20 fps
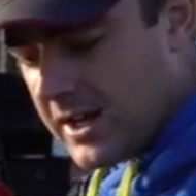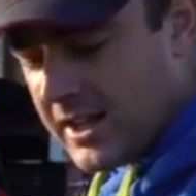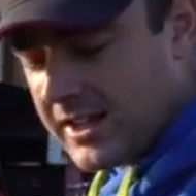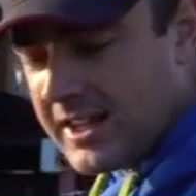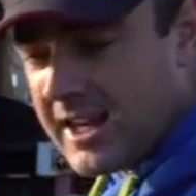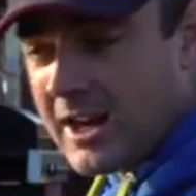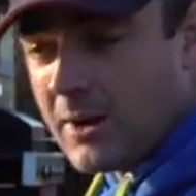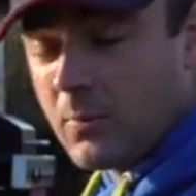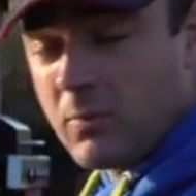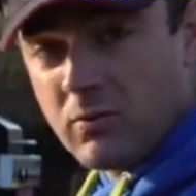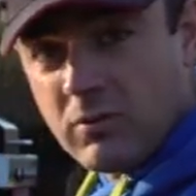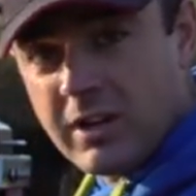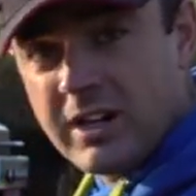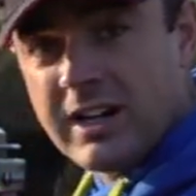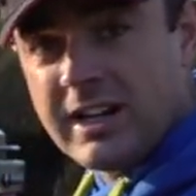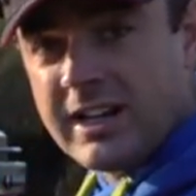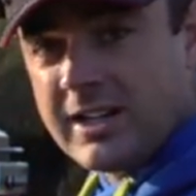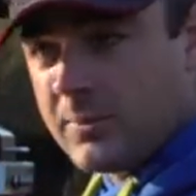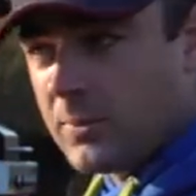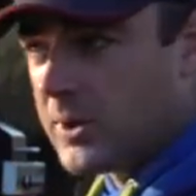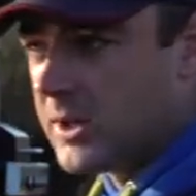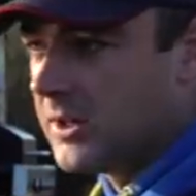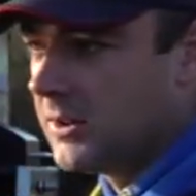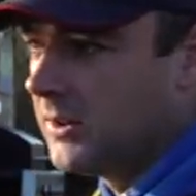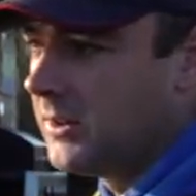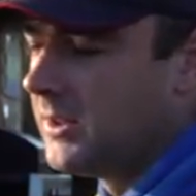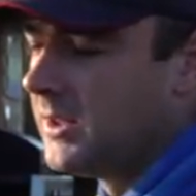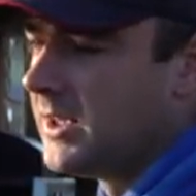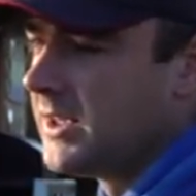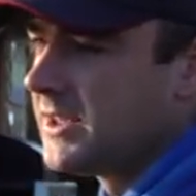and that really
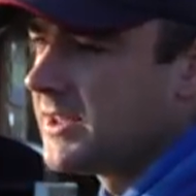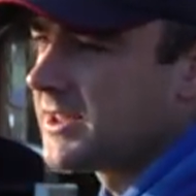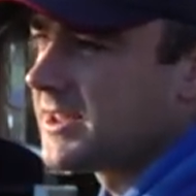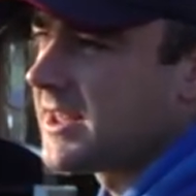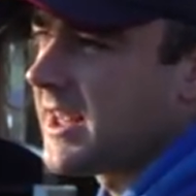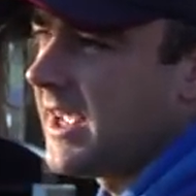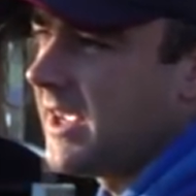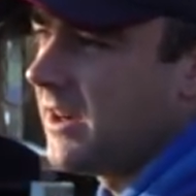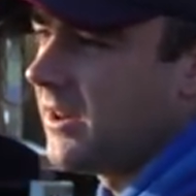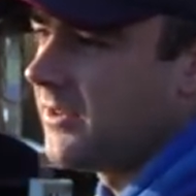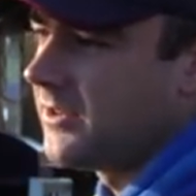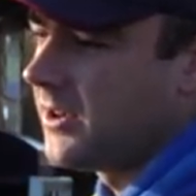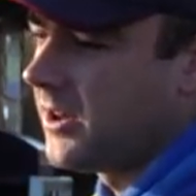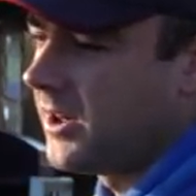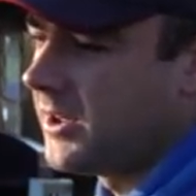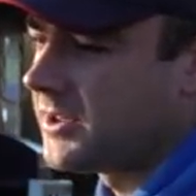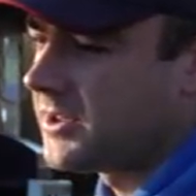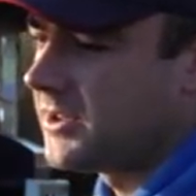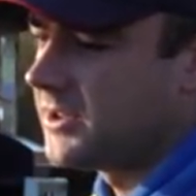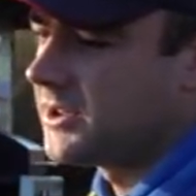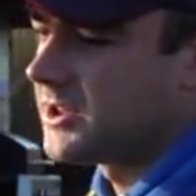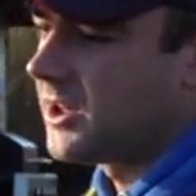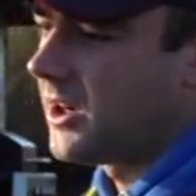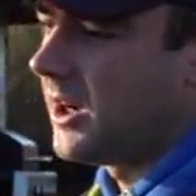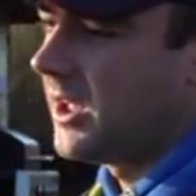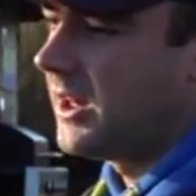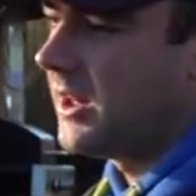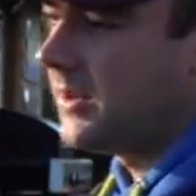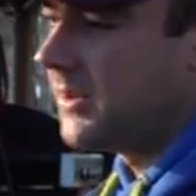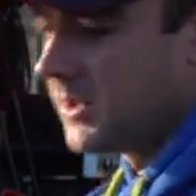will stay on nice and
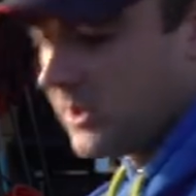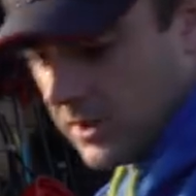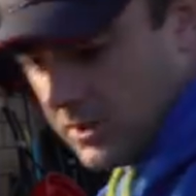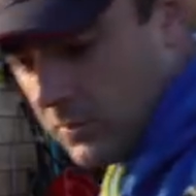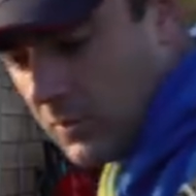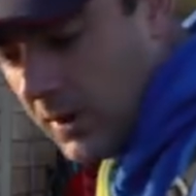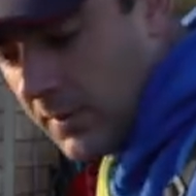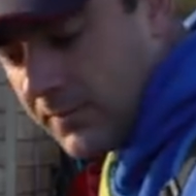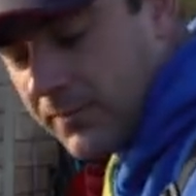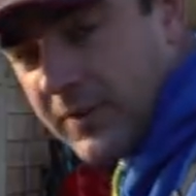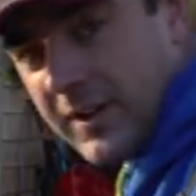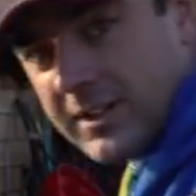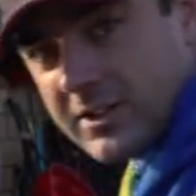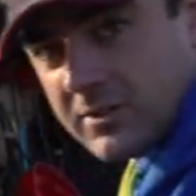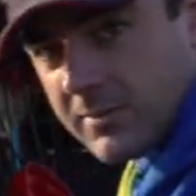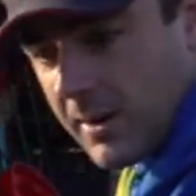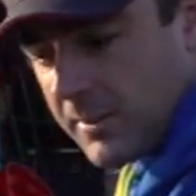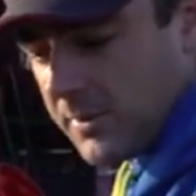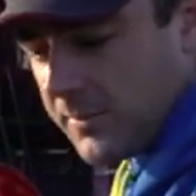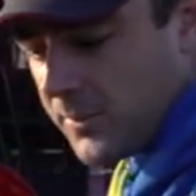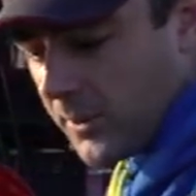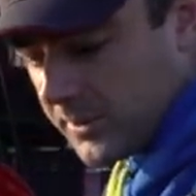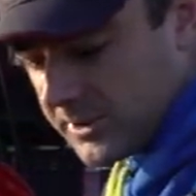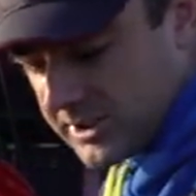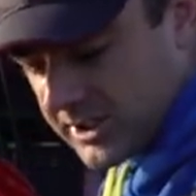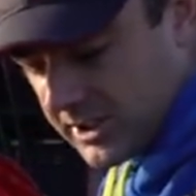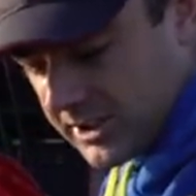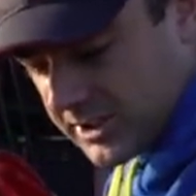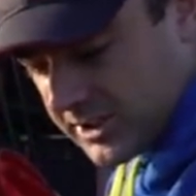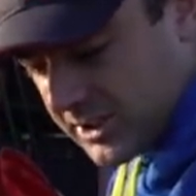tight. The one thing to remember, you probably see at the